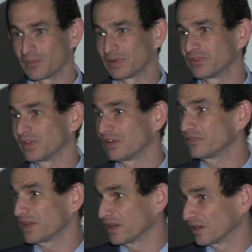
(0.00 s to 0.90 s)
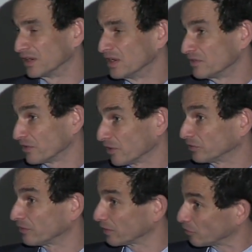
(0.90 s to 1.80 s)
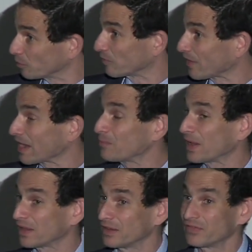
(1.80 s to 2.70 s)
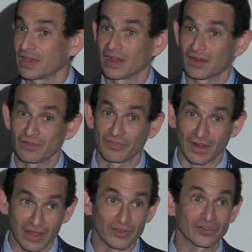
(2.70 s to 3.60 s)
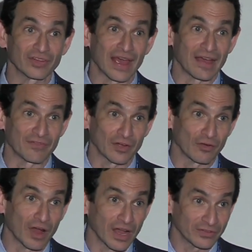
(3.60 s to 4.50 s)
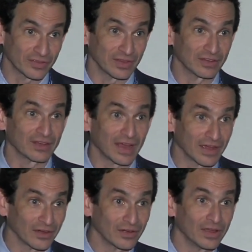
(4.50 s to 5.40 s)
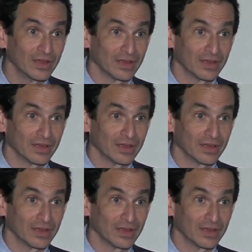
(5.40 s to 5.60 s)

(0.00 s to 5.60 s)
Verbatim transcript: but self-care for those of us who provide palliative care and for other staff across the entire